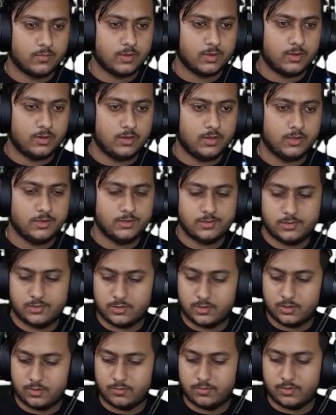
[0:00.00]
Let's
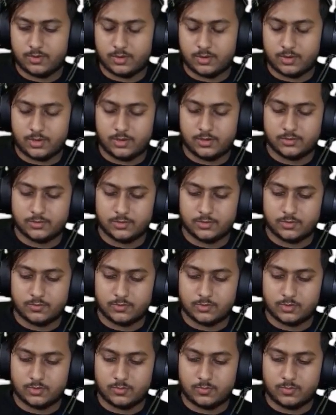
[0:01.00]
give it a radius of
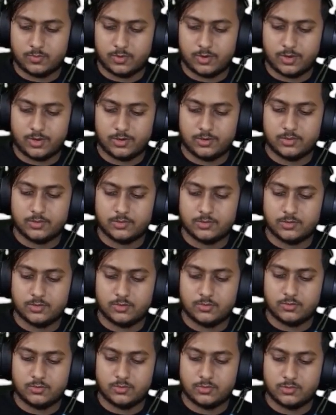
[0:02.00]

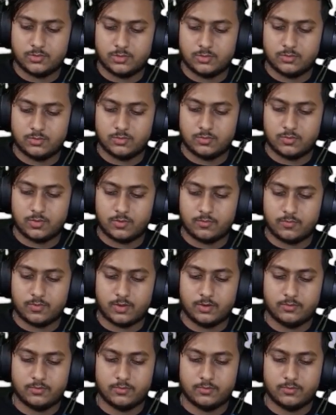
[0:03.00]
0.0015.